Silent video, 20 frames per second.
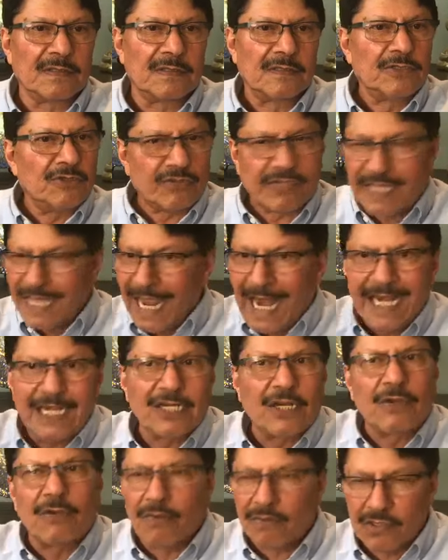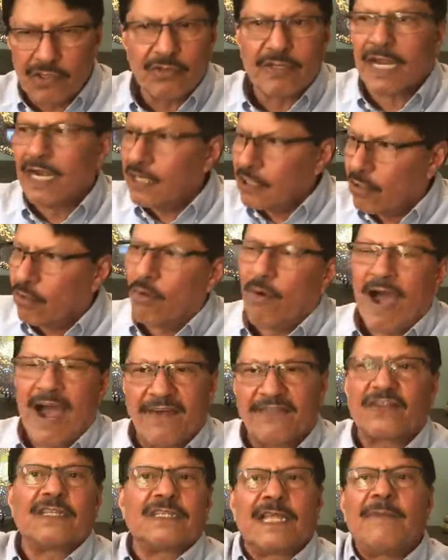You can't go
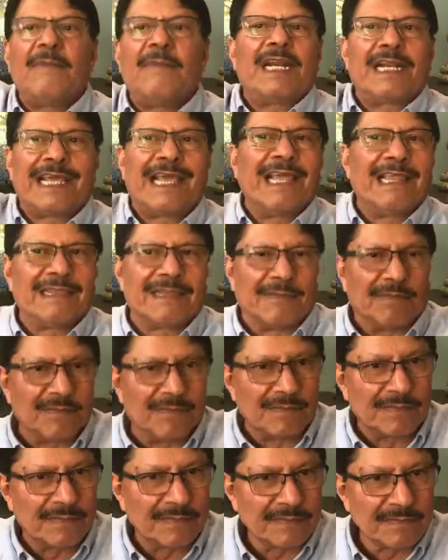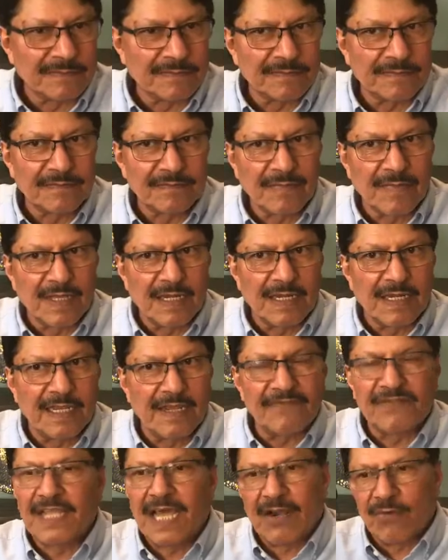after them and kill them
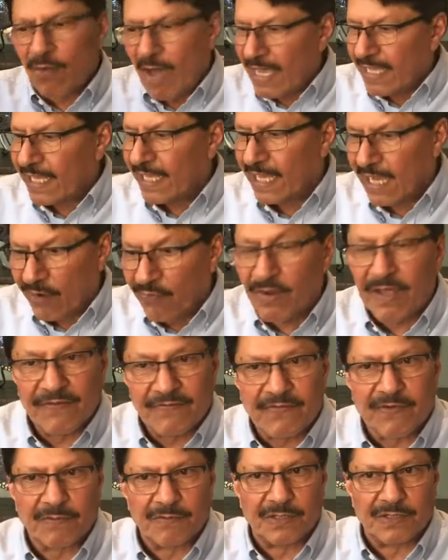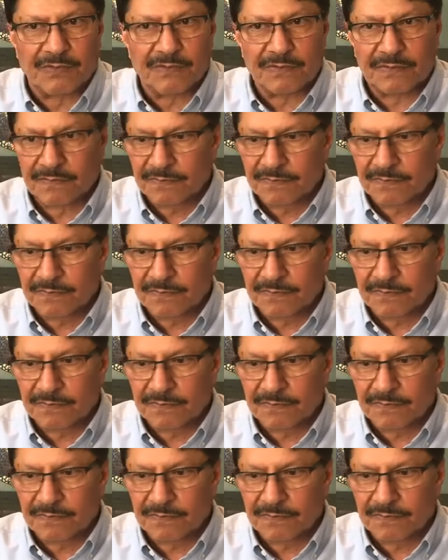if they are walking away from you.